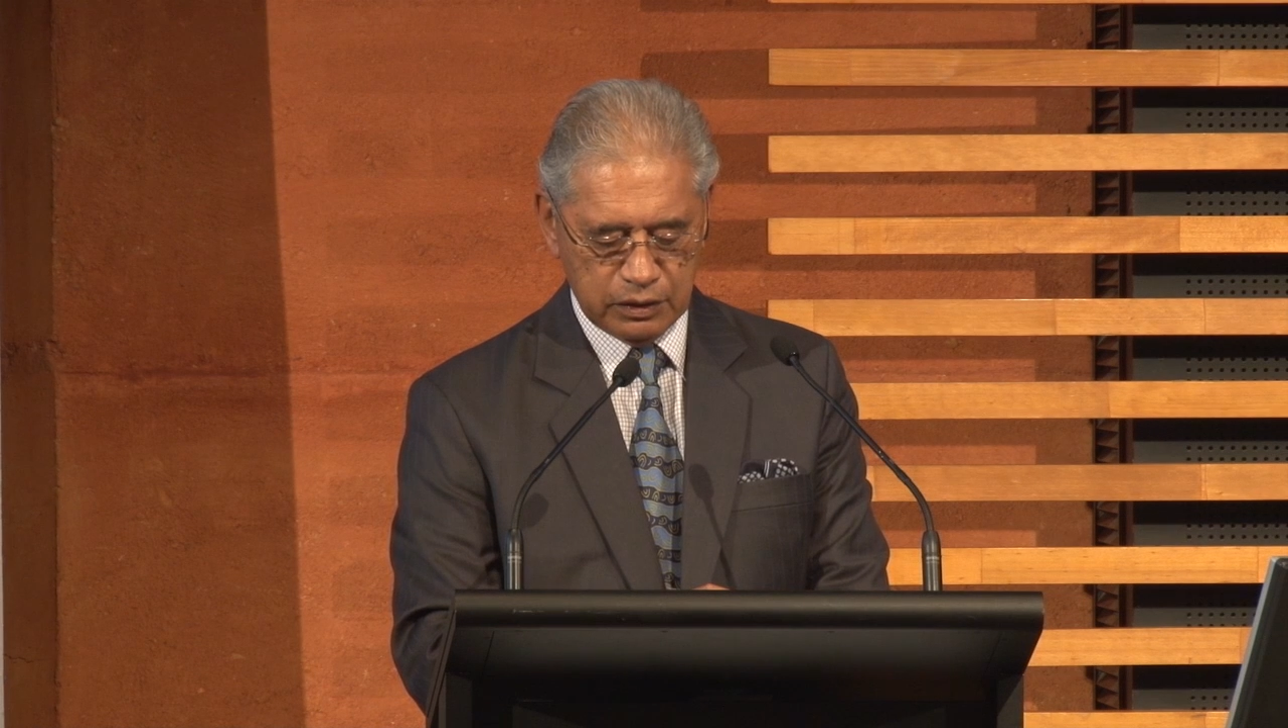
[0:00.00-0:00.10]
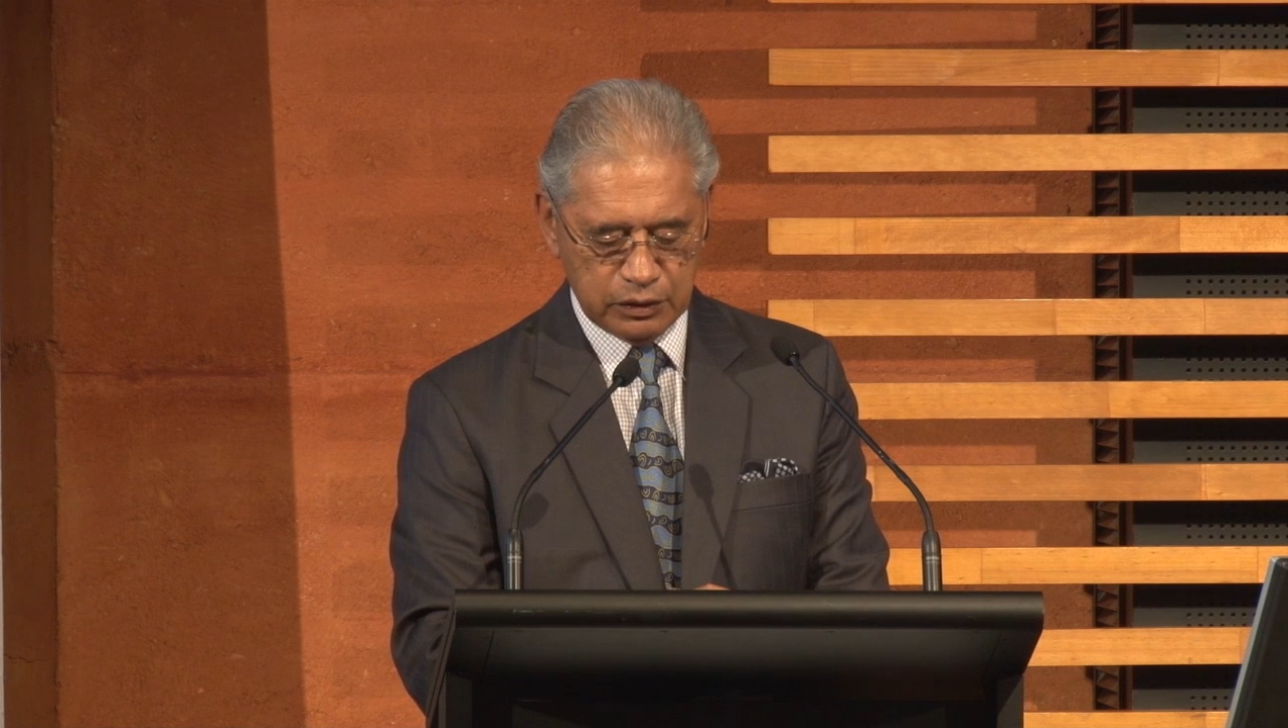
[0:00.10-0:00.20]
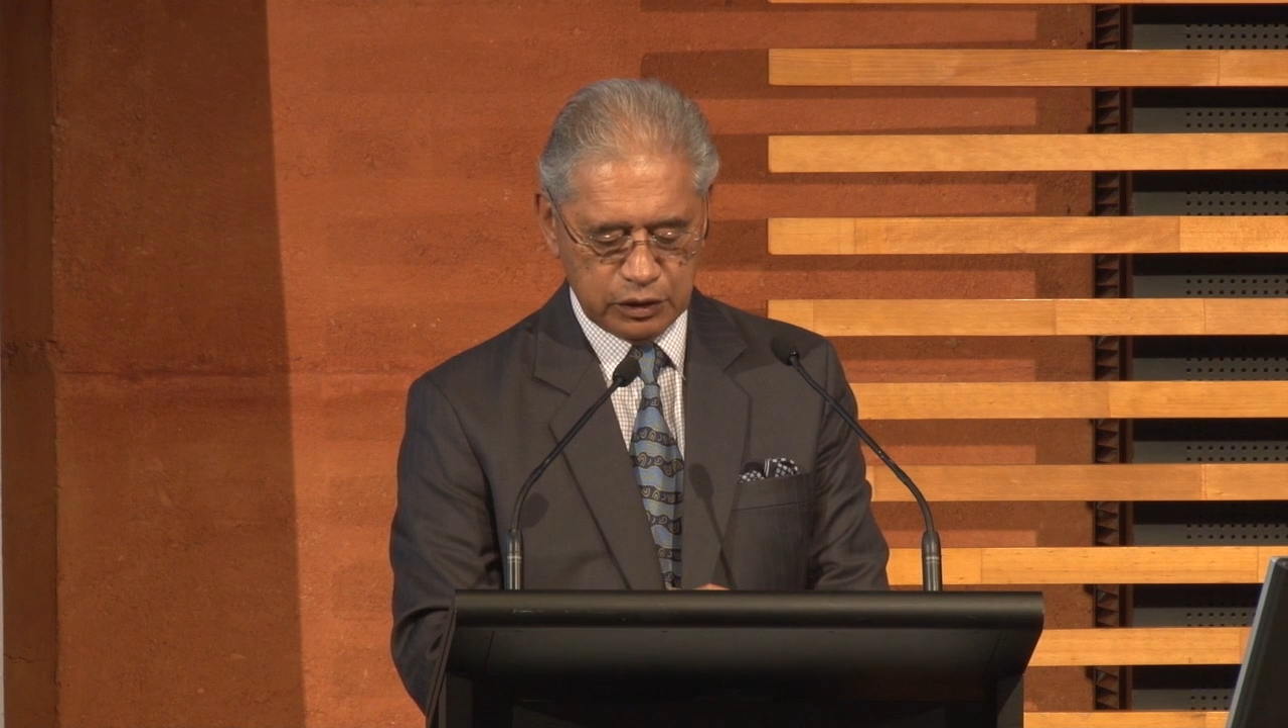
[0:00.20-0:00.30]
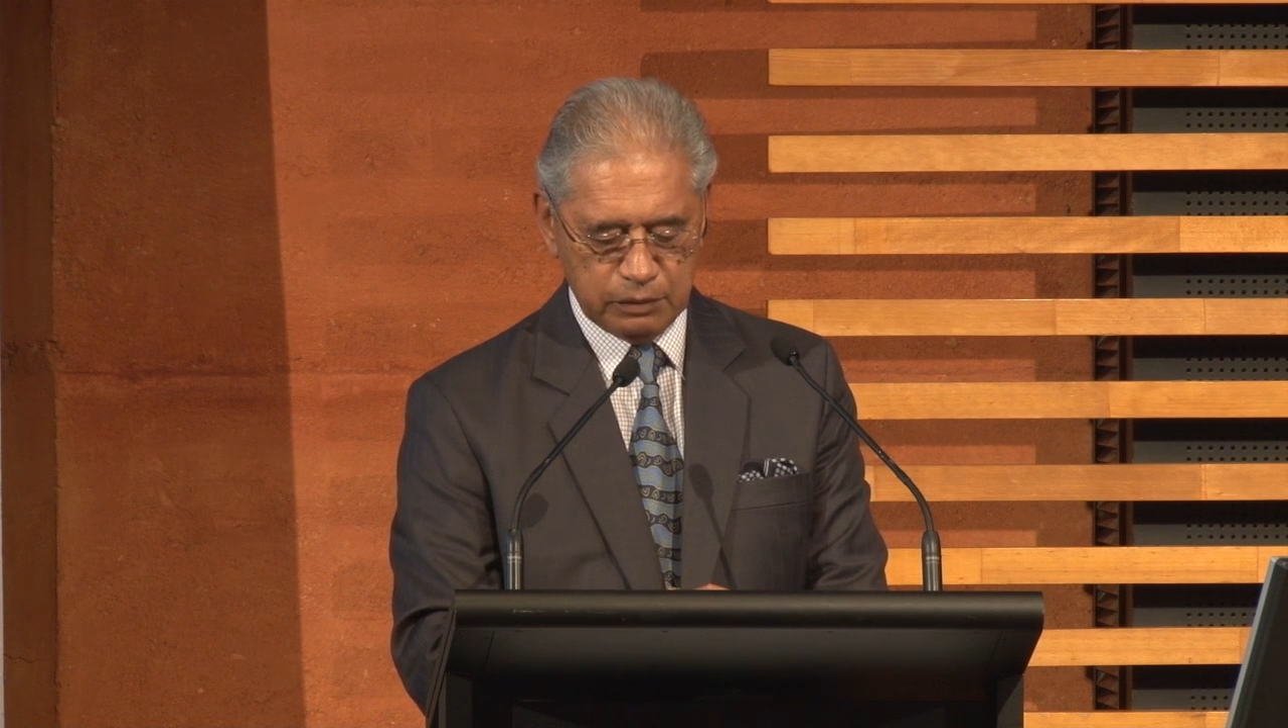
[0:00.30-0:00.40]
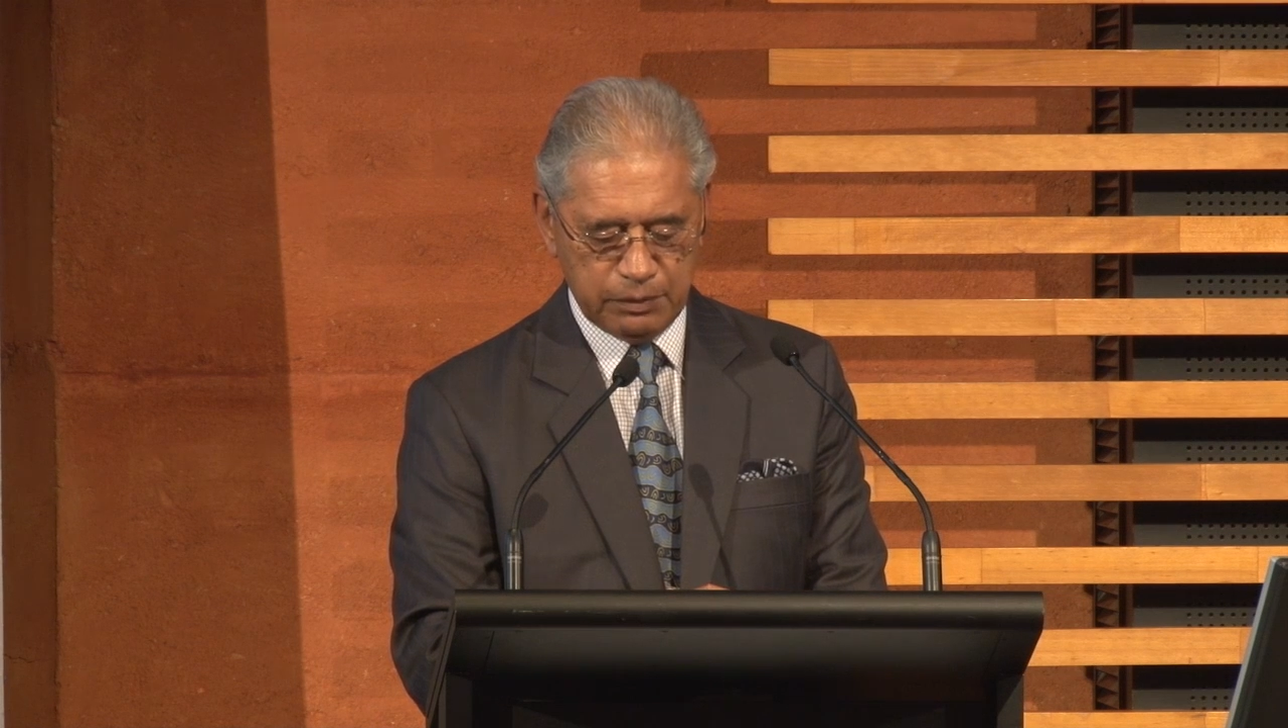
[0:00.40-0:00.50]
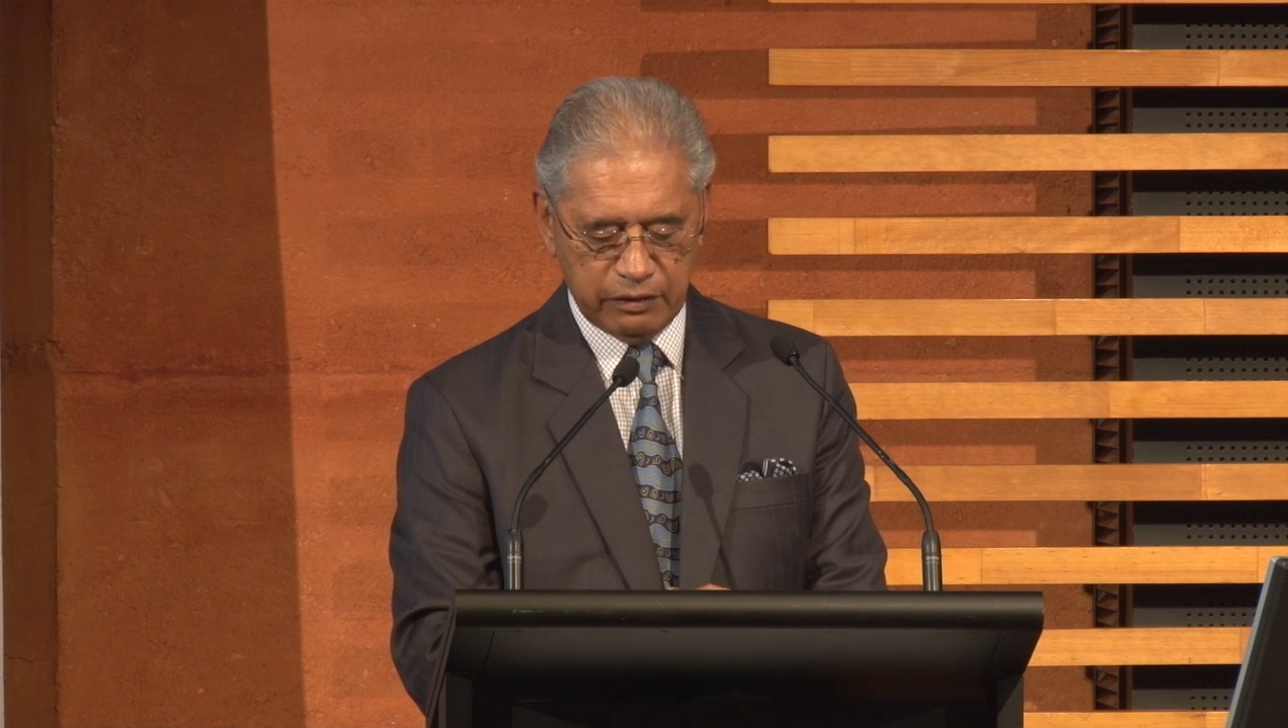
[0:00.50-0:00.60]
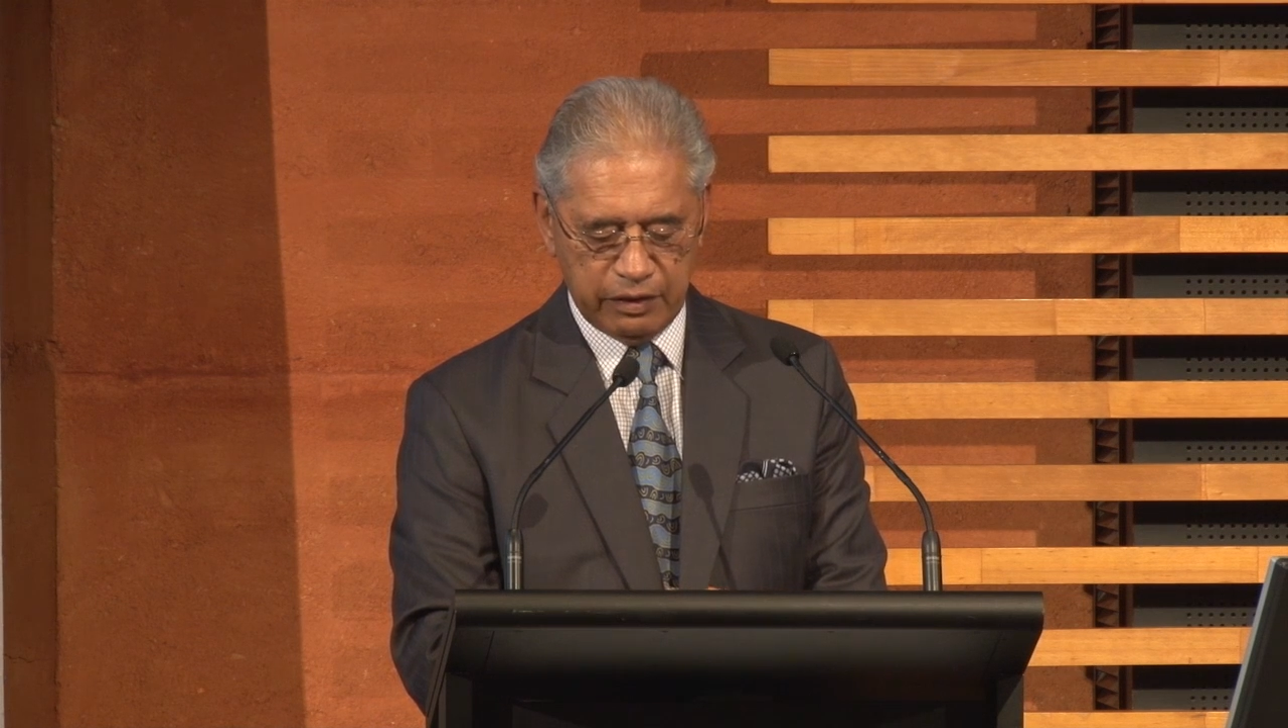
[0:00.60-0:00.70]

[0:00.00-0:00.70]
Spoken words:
should be